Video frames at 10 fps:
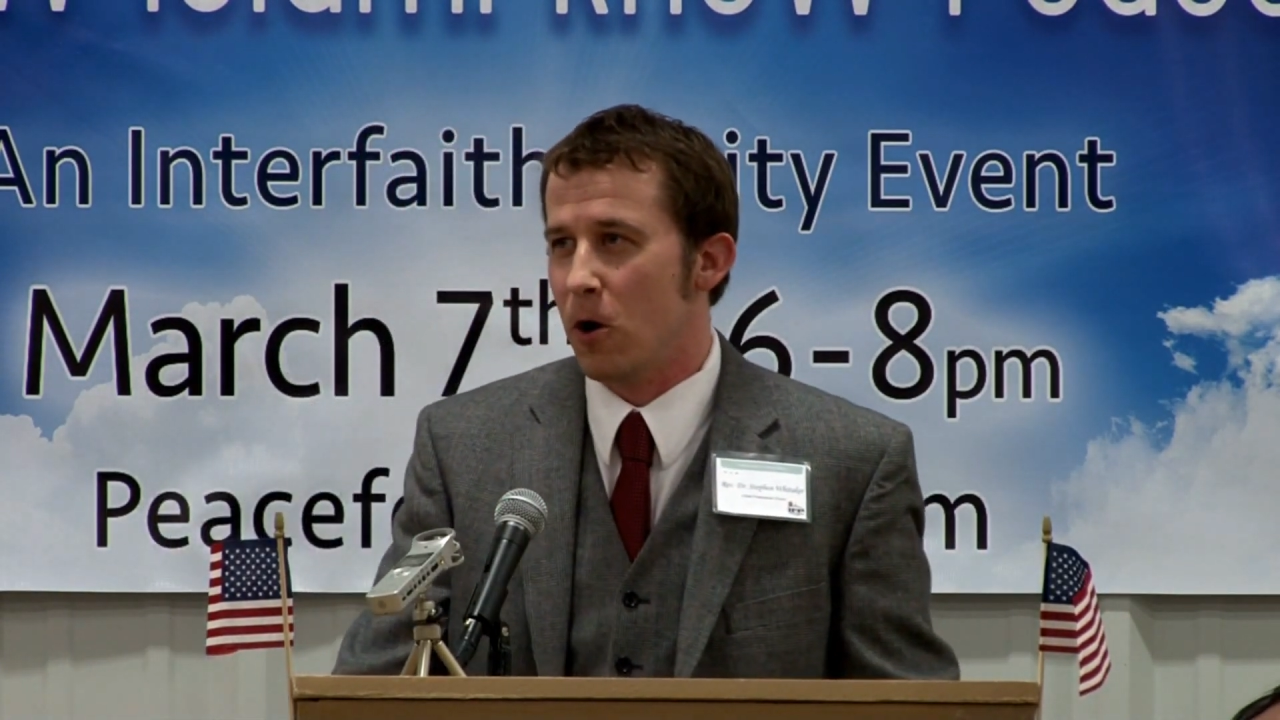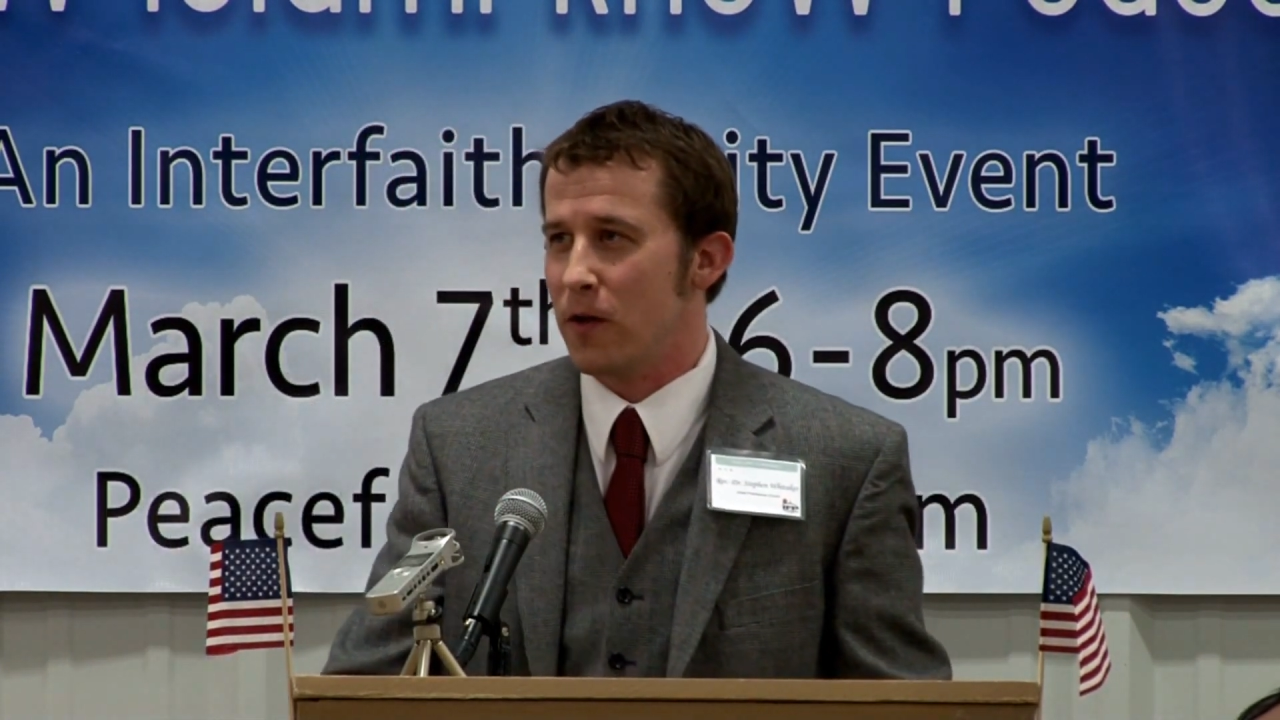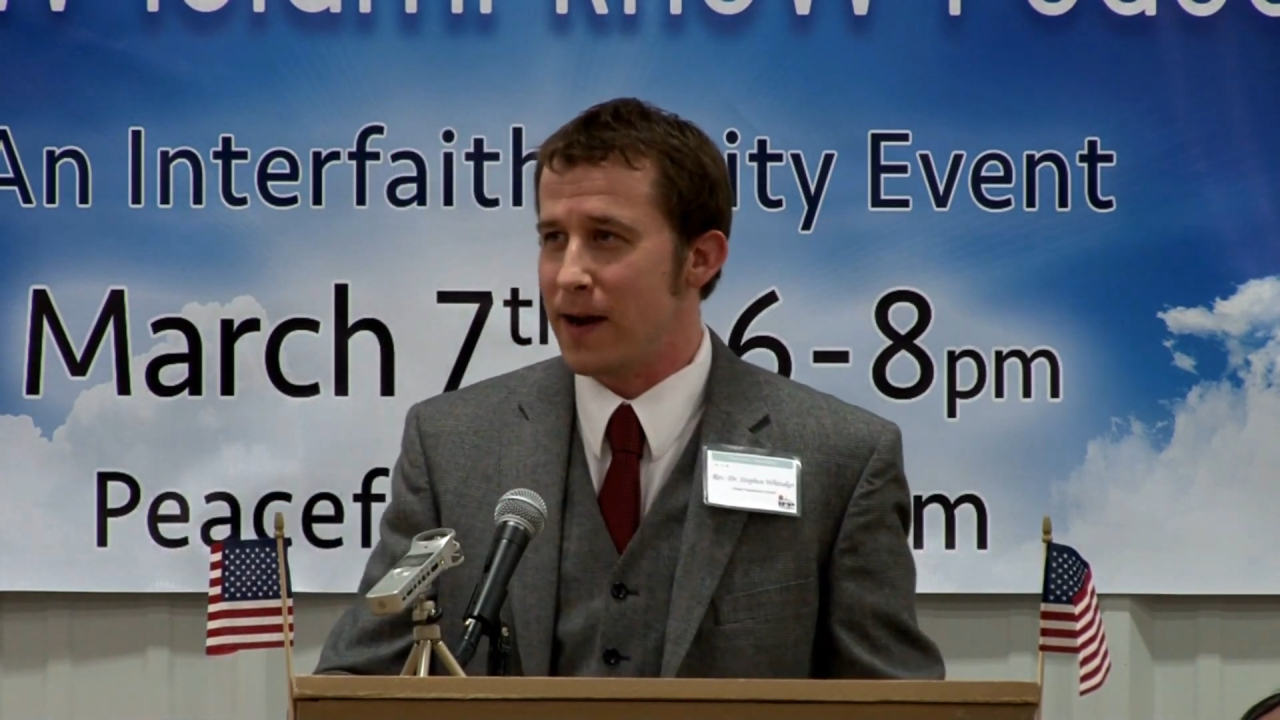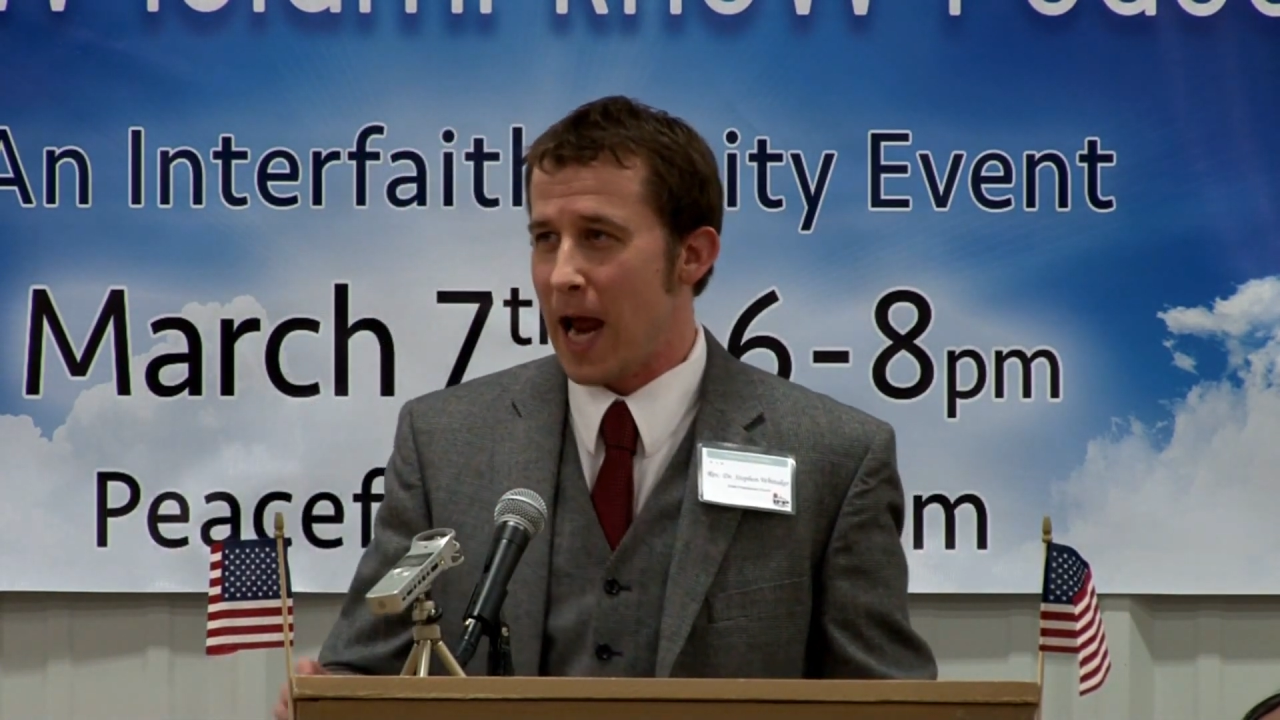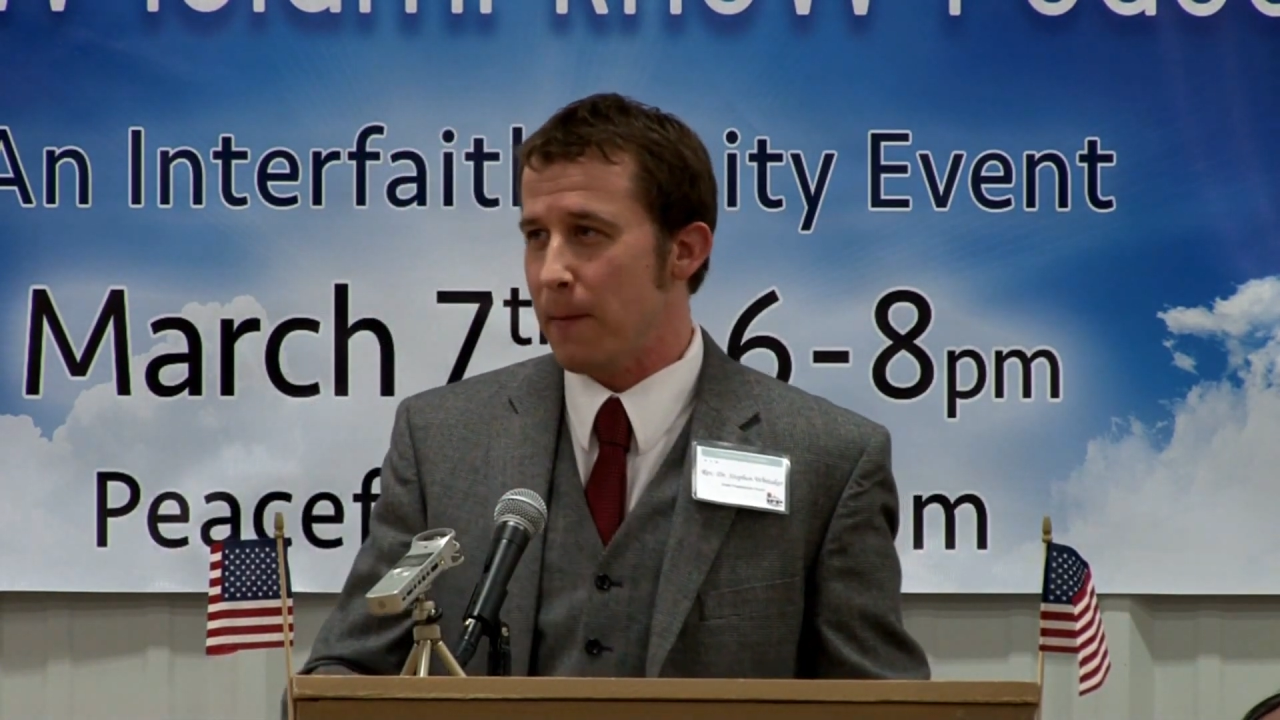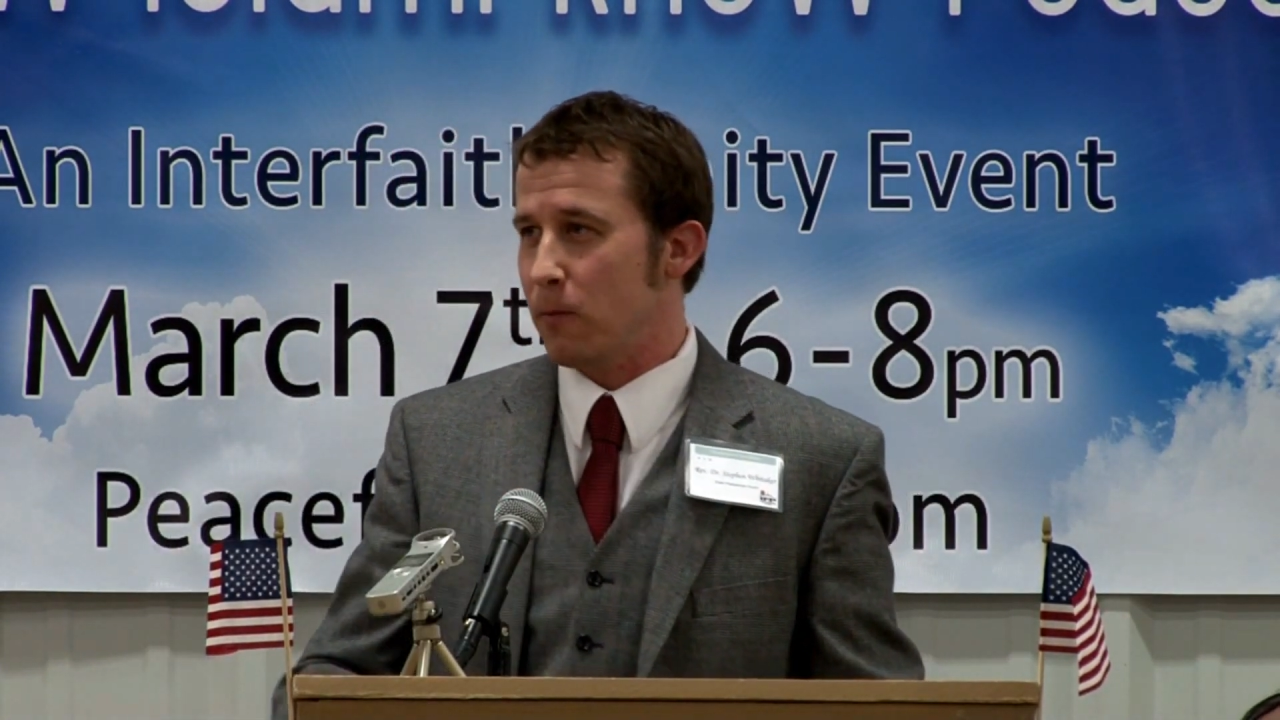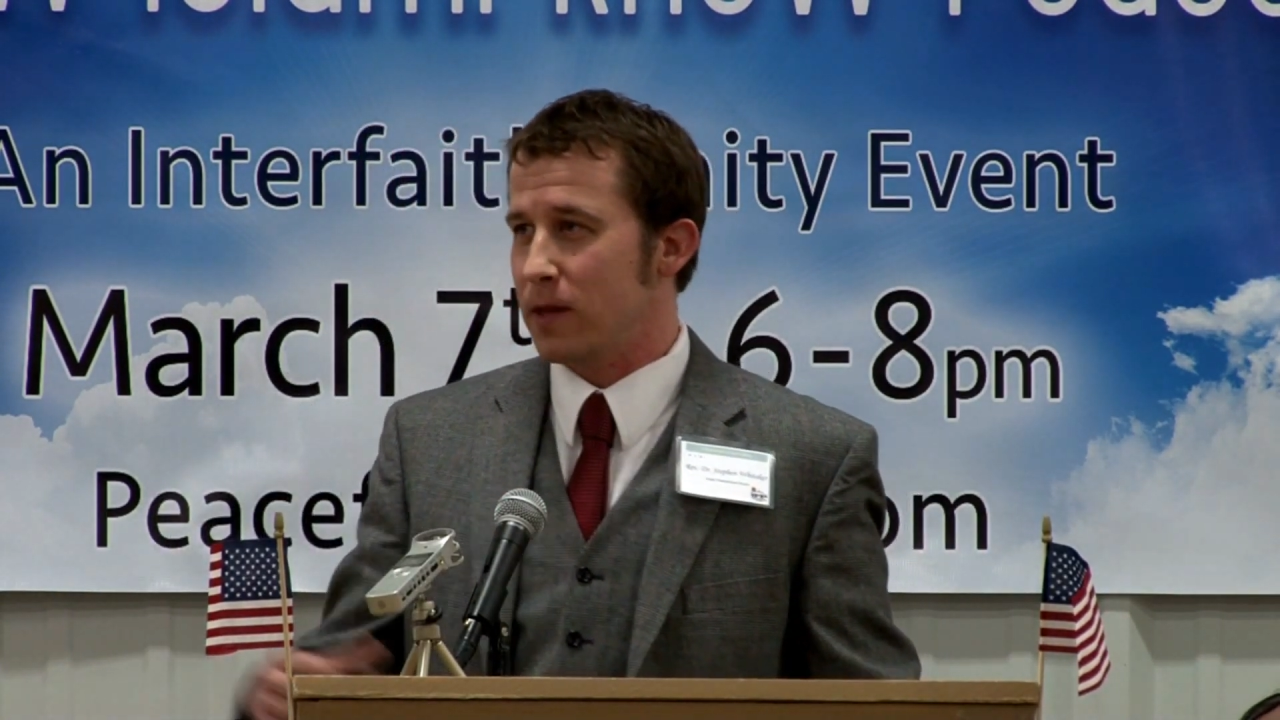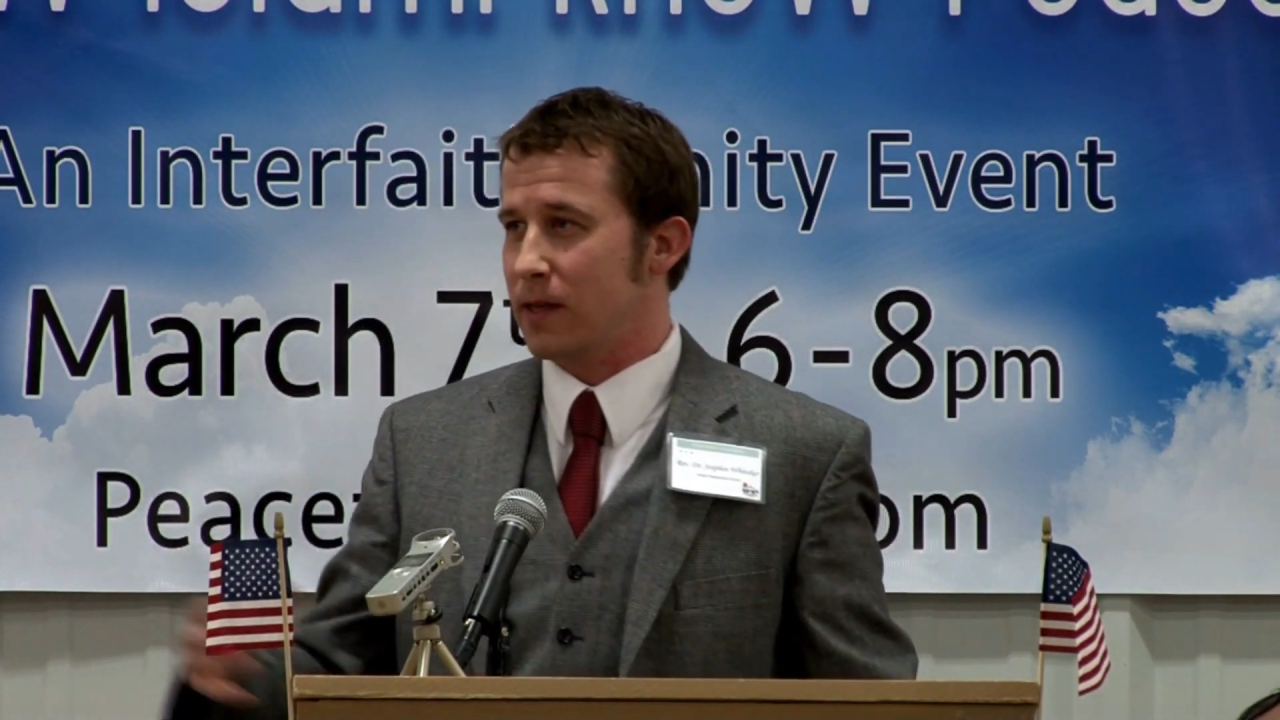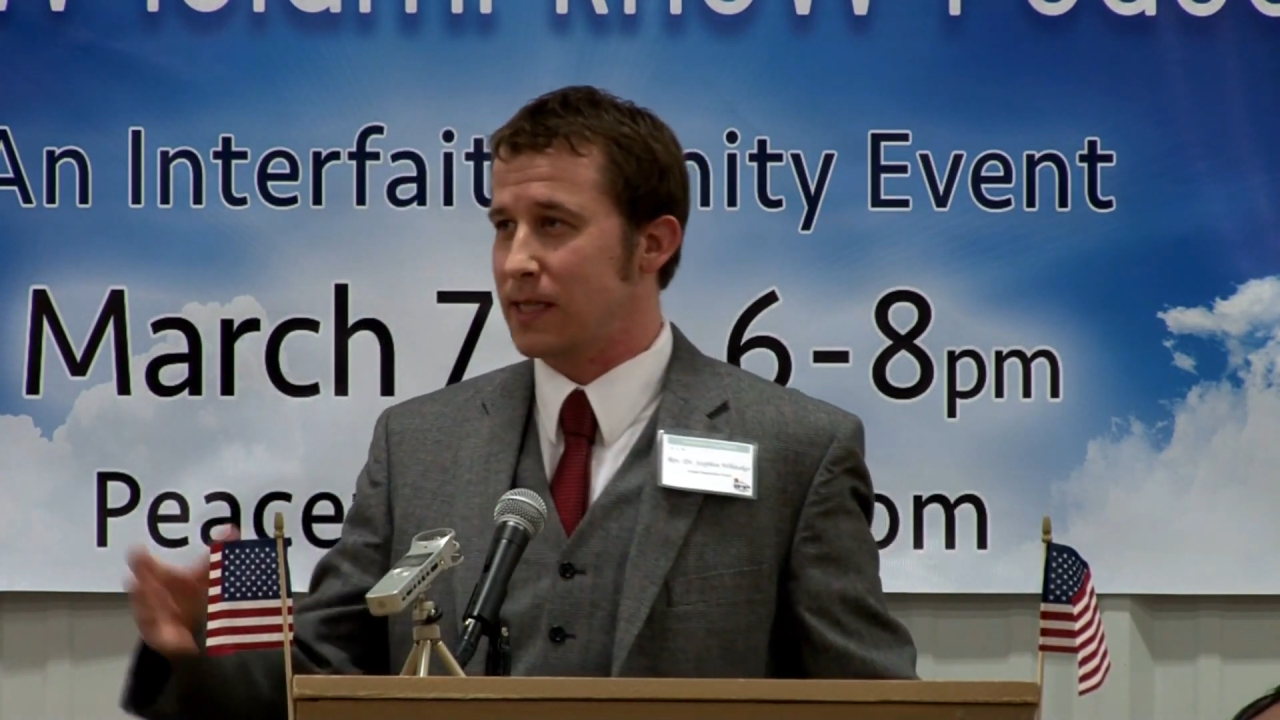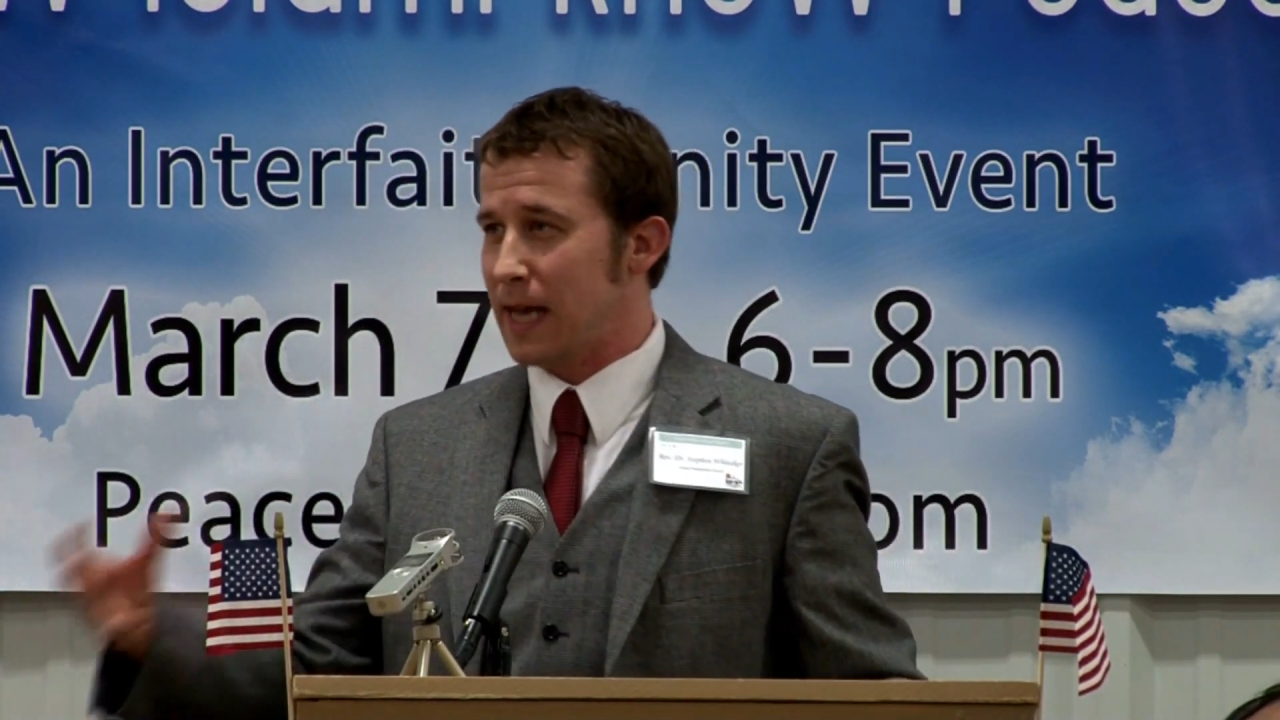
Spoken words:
or the neighbor with